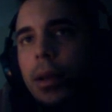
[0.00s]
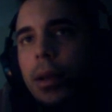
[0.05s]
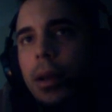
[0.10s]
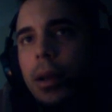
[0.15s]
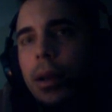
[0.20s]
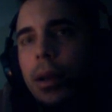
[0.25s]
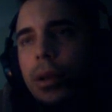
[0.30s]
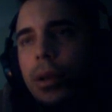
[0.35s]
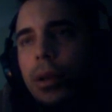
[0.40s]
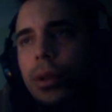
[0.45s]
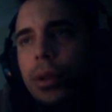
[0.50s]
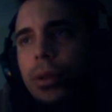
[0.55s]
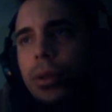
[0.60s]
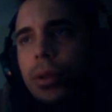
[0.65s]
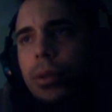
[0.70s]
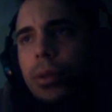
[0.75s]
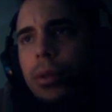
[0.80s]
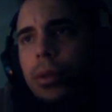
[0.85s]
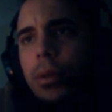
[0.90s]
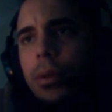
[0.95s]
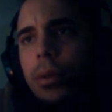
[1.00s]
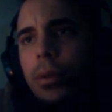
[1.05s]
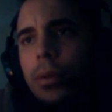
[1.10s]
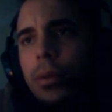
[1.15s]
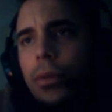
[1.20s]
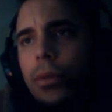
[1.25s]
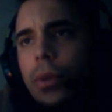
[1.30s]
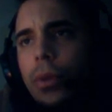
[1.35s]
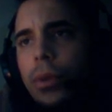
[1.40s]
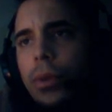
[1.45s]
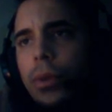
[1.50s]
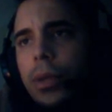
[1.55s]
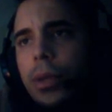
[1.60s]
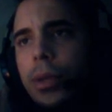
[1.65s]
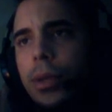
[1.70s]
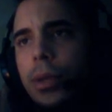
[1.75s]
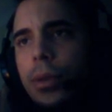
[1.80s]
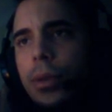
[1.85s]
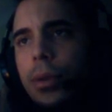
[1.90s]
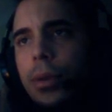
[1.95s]
Lost 2? Was it
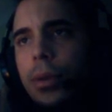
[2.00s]
2?